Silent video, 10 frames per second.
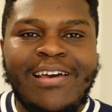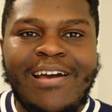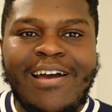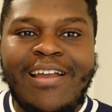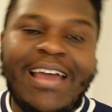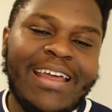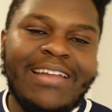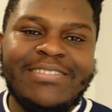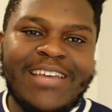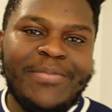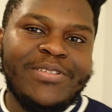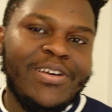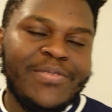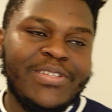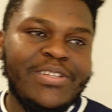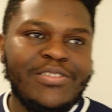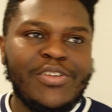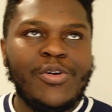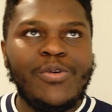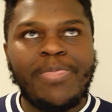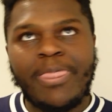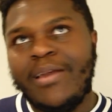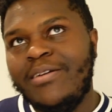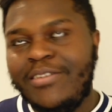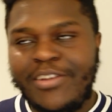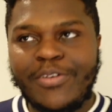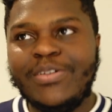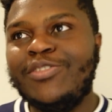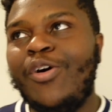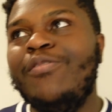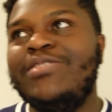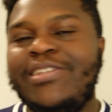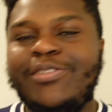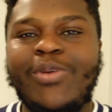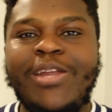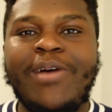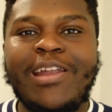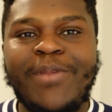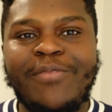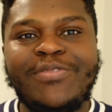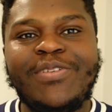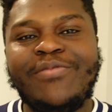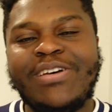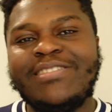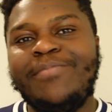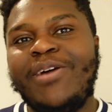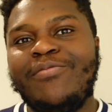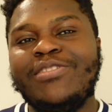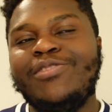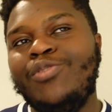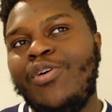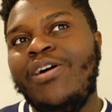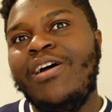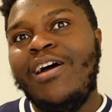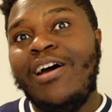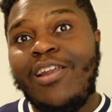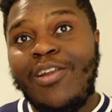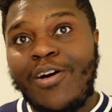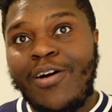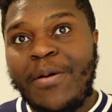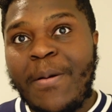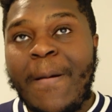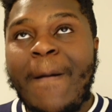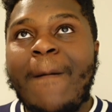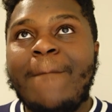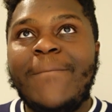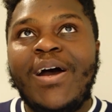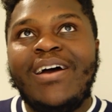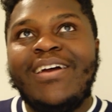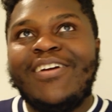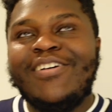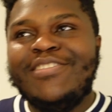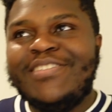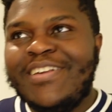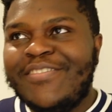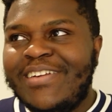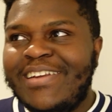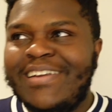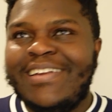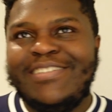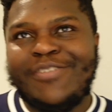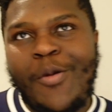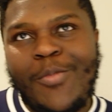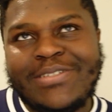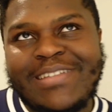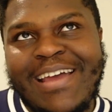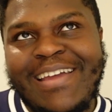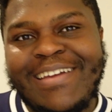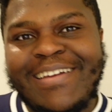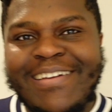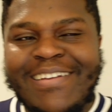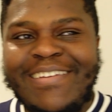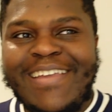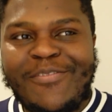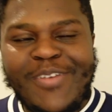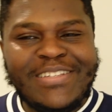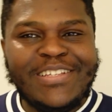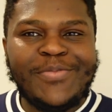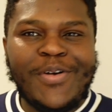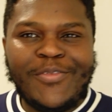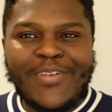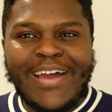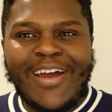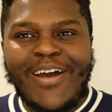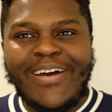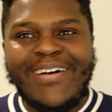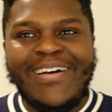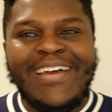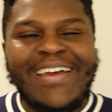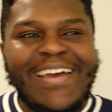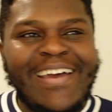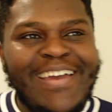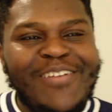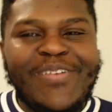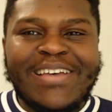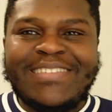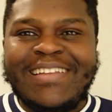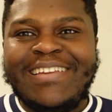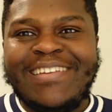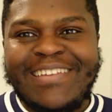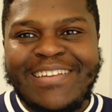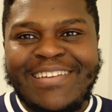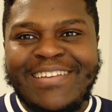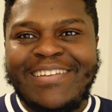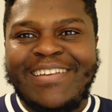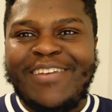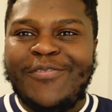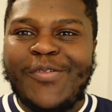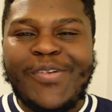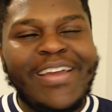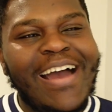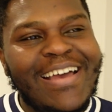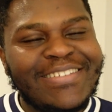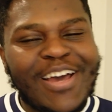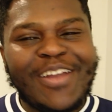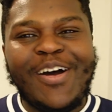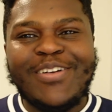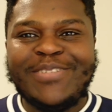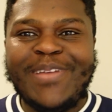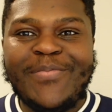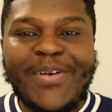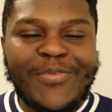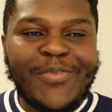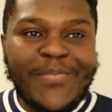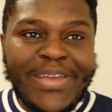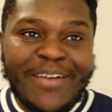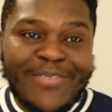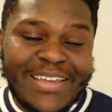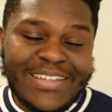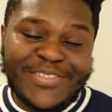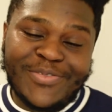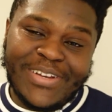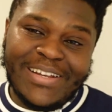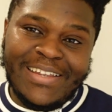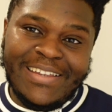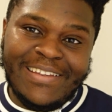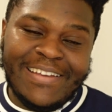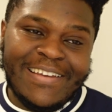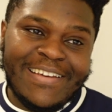like an entertainment service. So, you know, it's not obviously £20 a month to invest a month. It's not a lot, but considering it's almost like Netflix and Spotify are investing it for you, it's kind of hard to explain. But for me, I think it's really